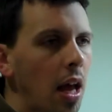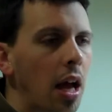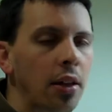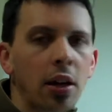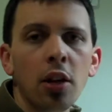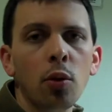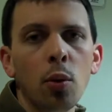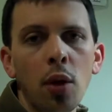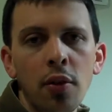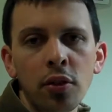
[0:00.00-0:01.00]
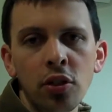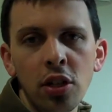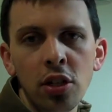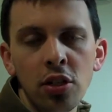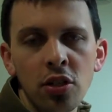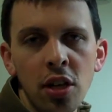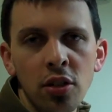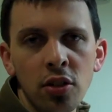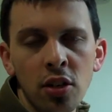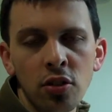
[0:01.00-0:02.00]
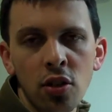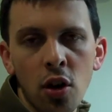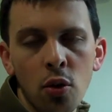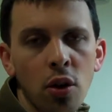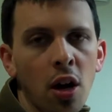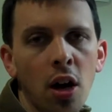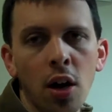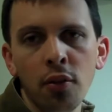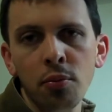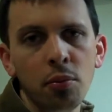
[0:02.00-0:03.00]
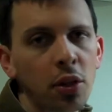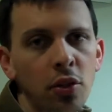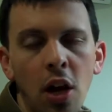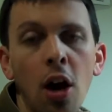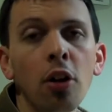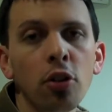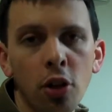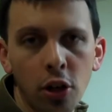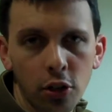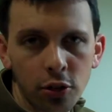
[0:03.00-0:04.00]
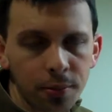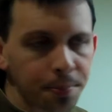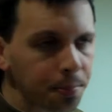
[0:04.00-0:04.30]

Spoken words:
and the other one will have a CTCSS tone of, let's say, 100 hertz.